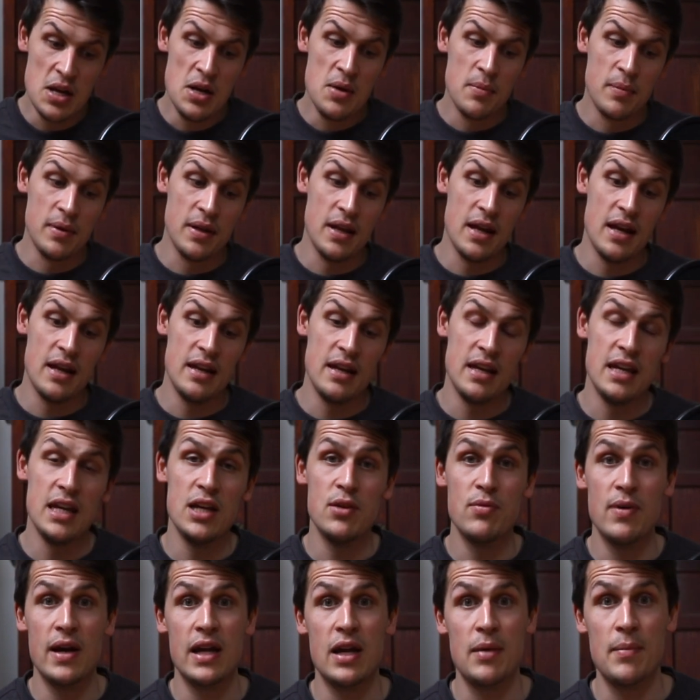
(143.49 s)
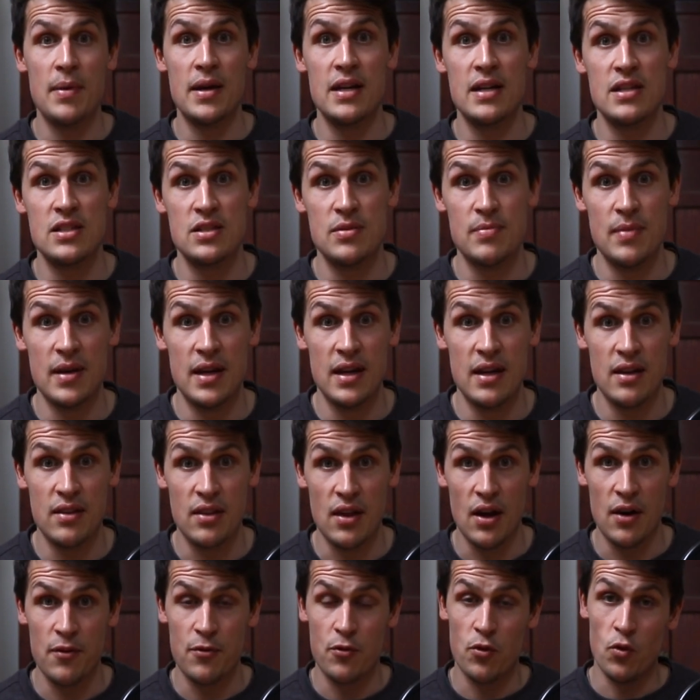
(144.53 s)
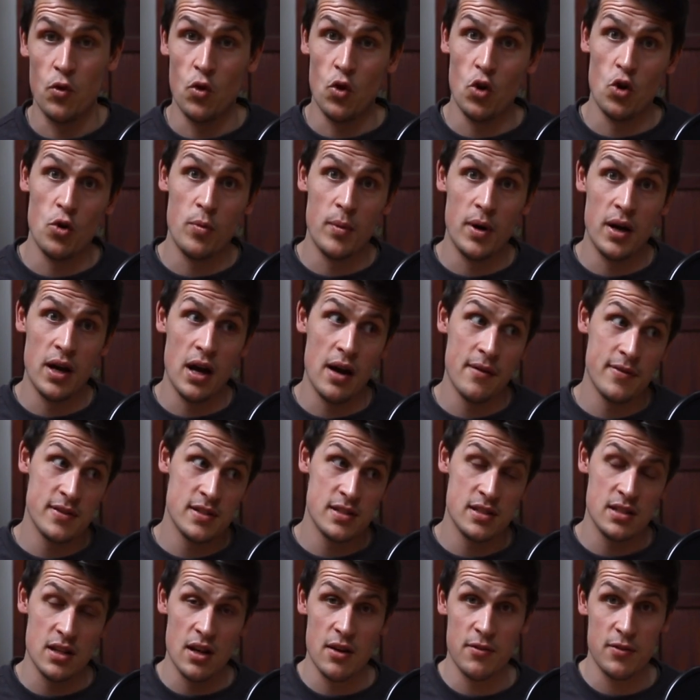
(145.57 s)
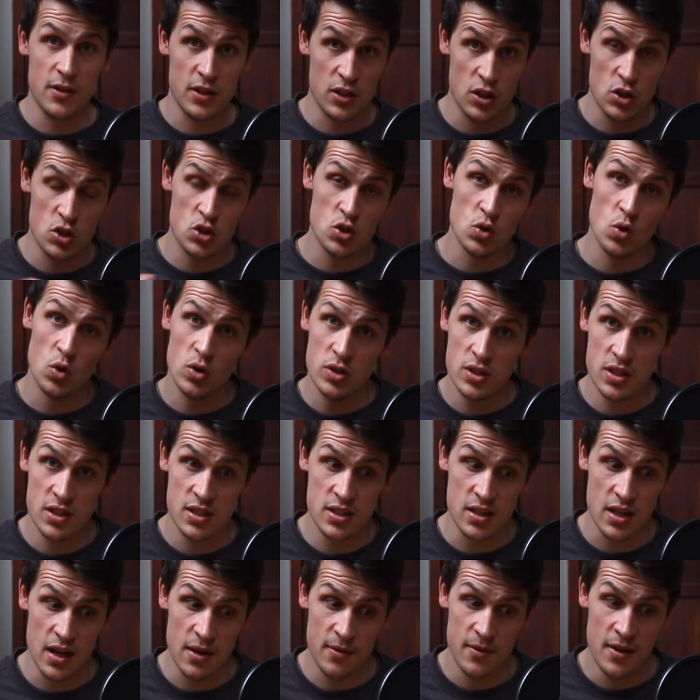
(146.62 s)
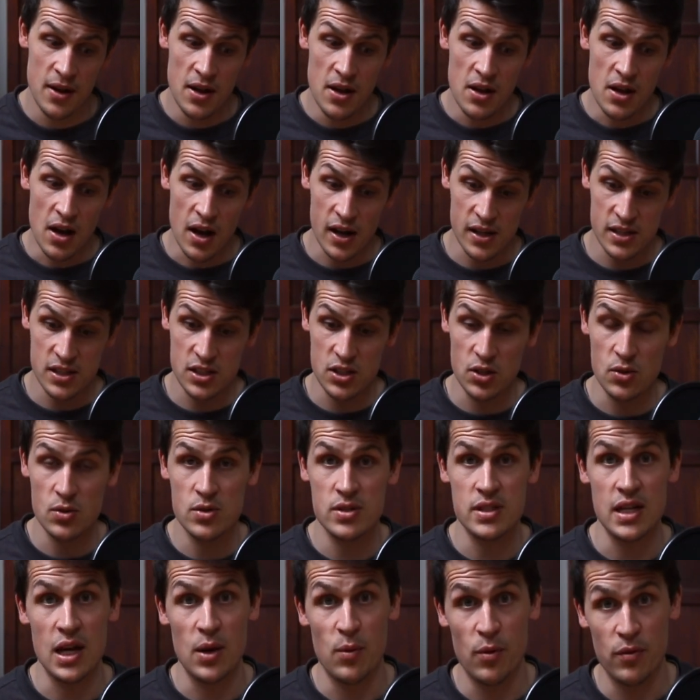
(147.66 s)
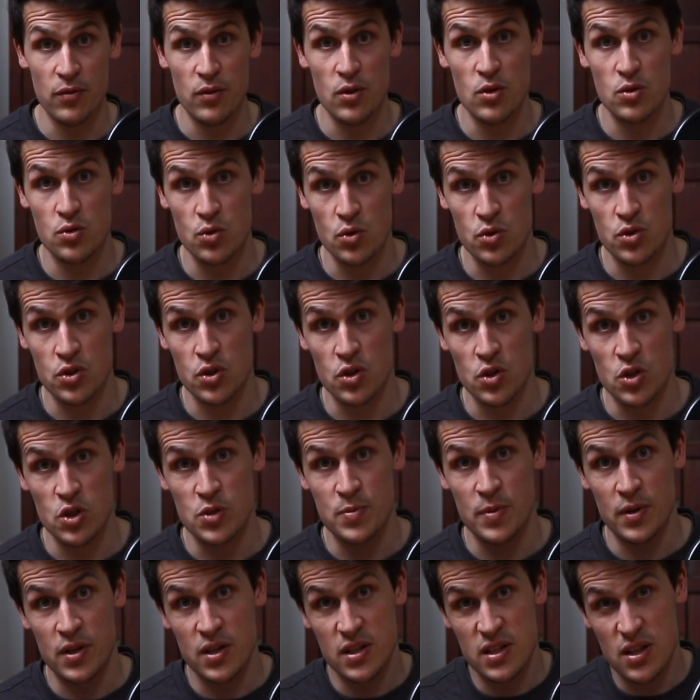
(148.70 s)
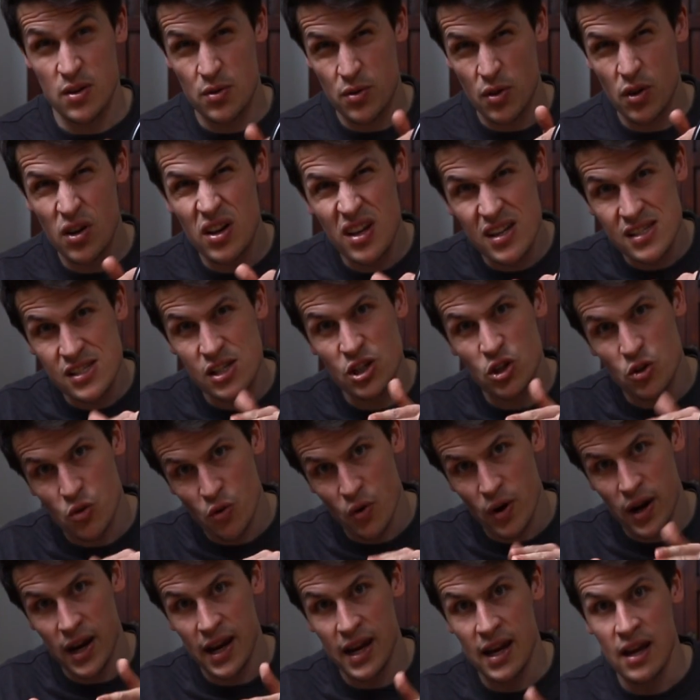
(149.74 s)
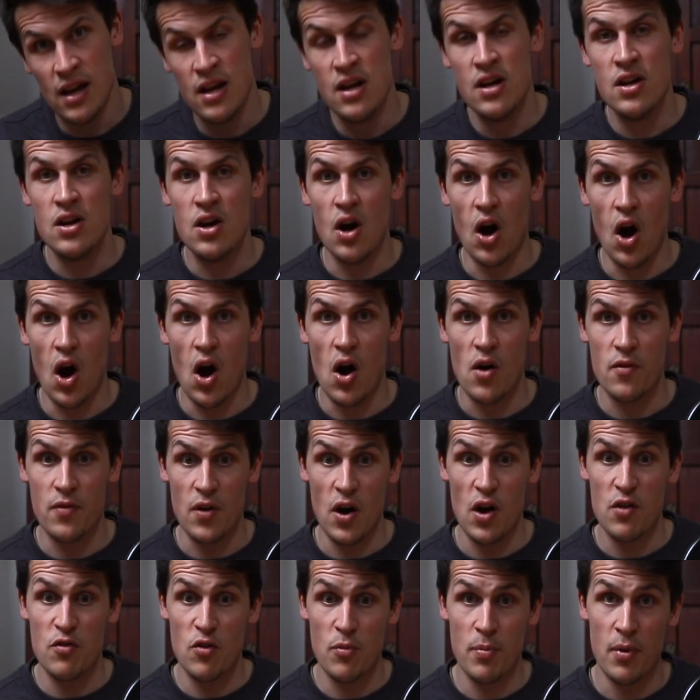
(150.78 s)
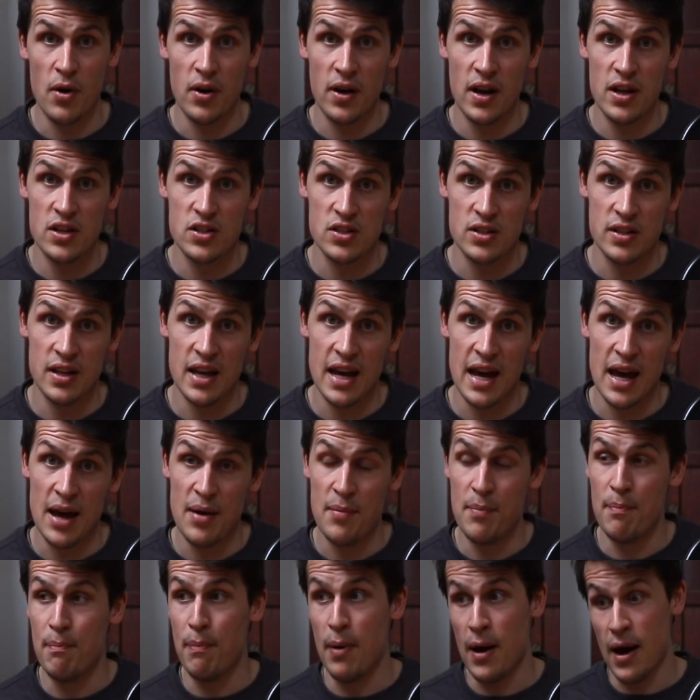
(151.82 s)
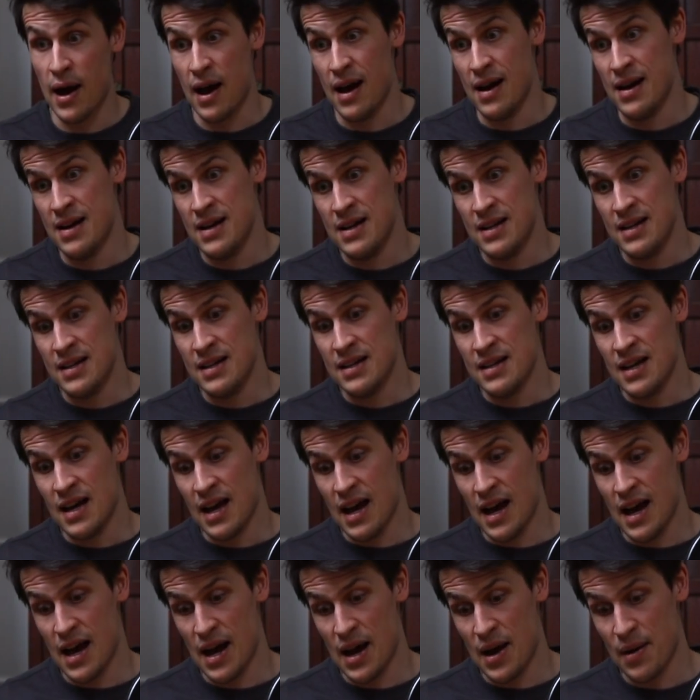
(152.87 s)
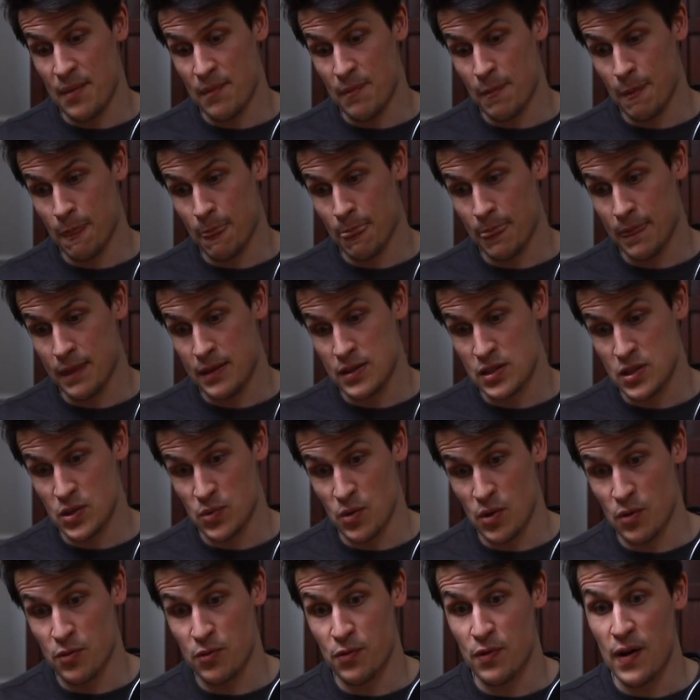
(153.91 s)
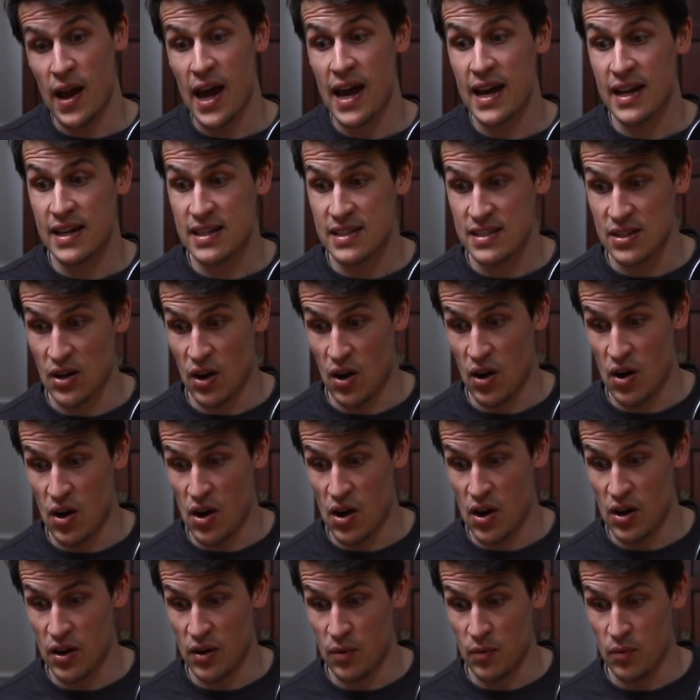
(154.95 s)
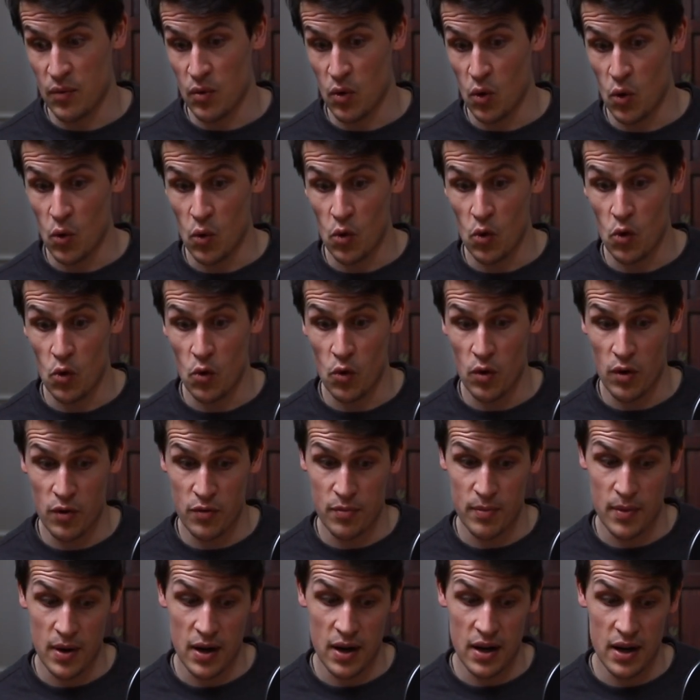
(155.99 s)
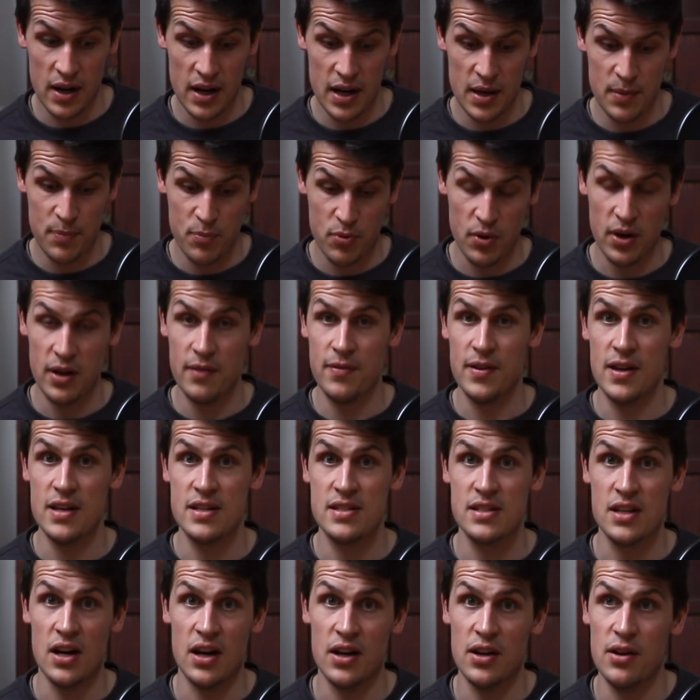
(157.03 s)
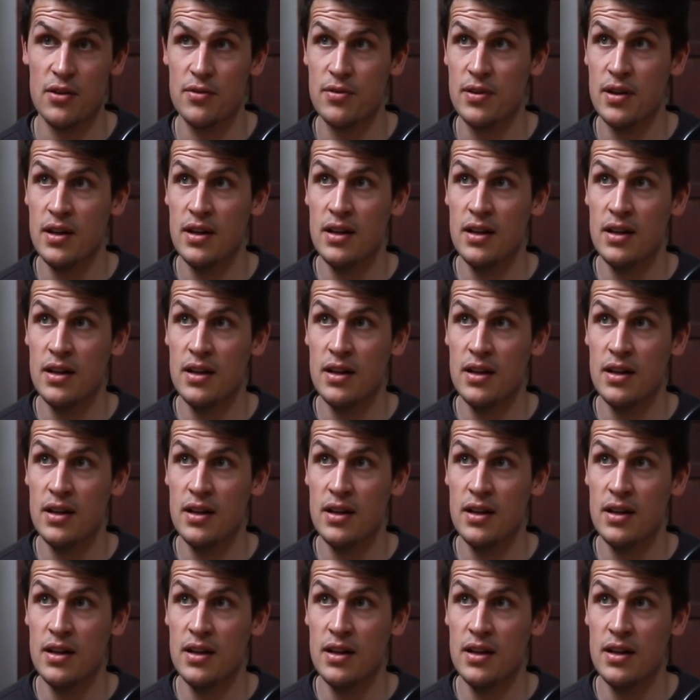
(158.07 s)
But then he recommended to me that for all my other stuff, like the shorter stuff, I still stay with neutral shoes because there was only a degree of overpronation there. But to reflect on all of my previous kind of